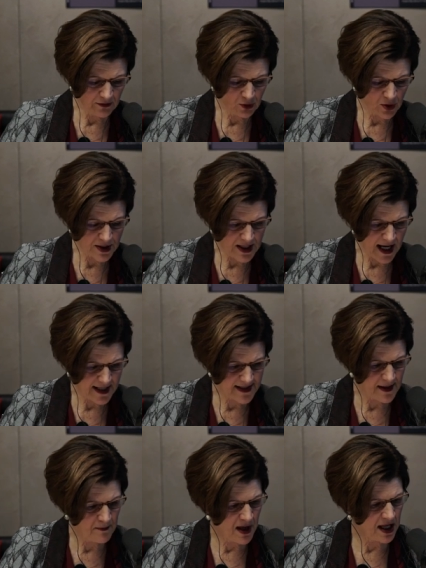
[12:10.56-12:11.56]
of course
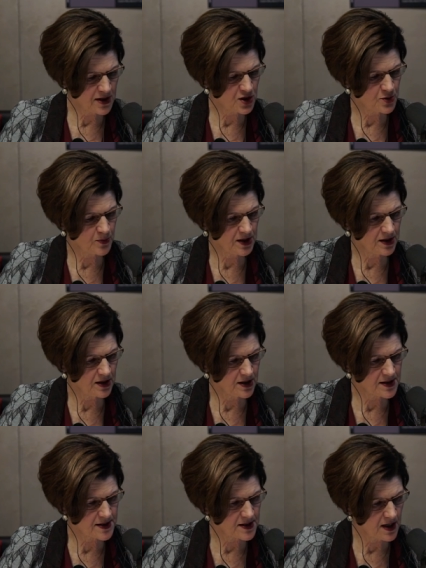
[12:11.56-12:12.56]
asset management
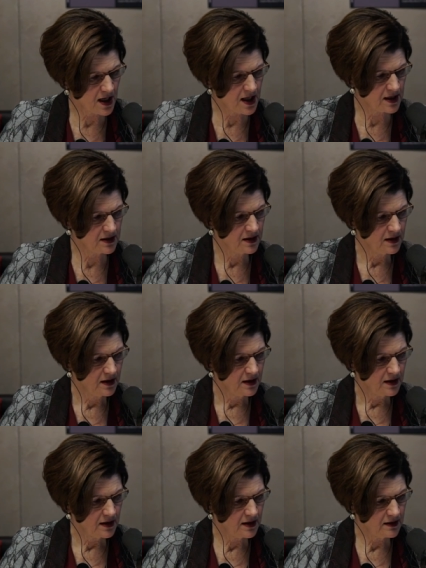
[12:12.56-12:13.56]
is not
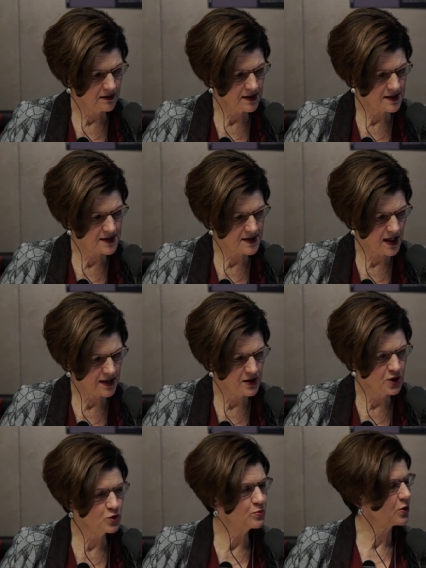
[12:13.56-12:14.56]
it's not
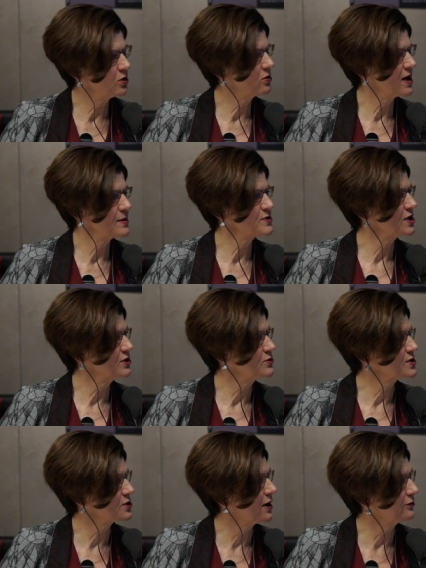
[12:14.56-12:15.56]
new programs and new
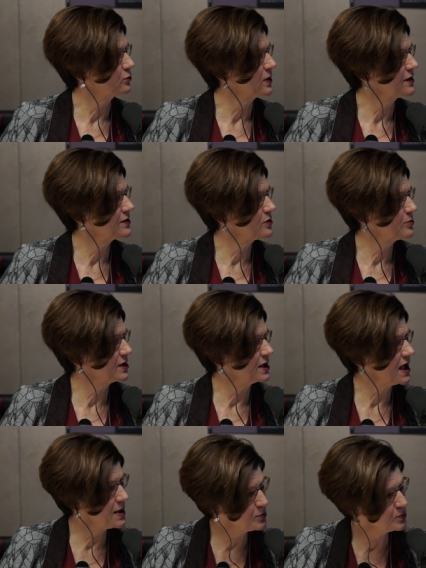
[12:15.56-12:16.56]
software. There have been
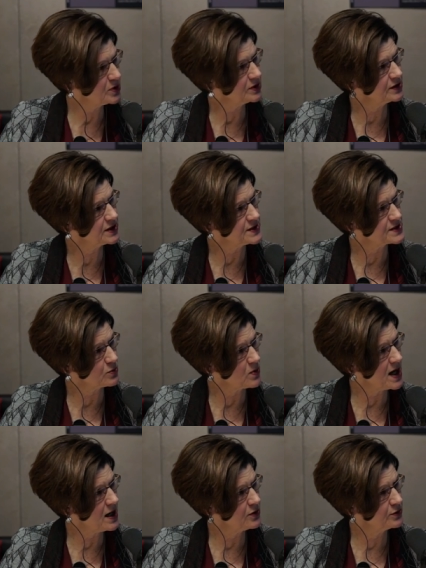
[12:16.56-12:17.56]
capabilities
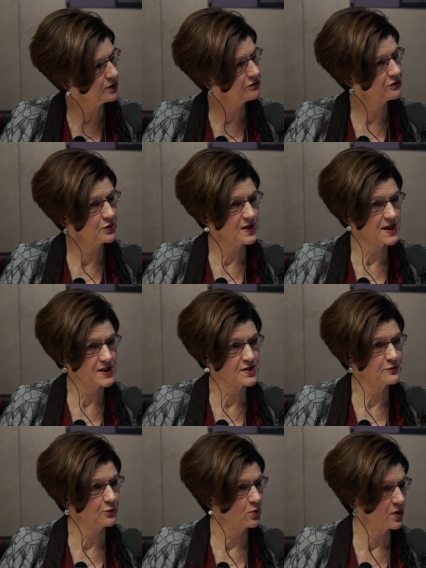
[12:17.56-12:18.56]
around for this
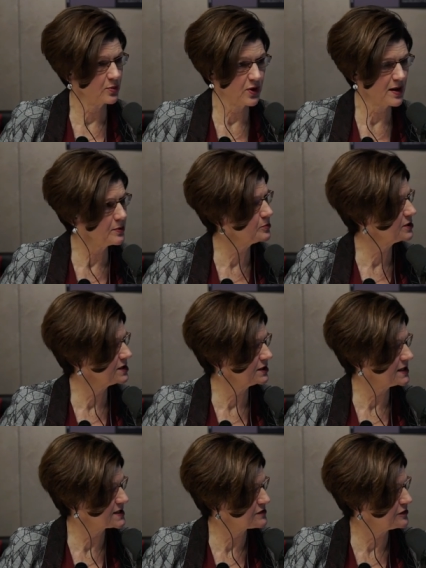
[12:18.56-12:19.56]
for probably the last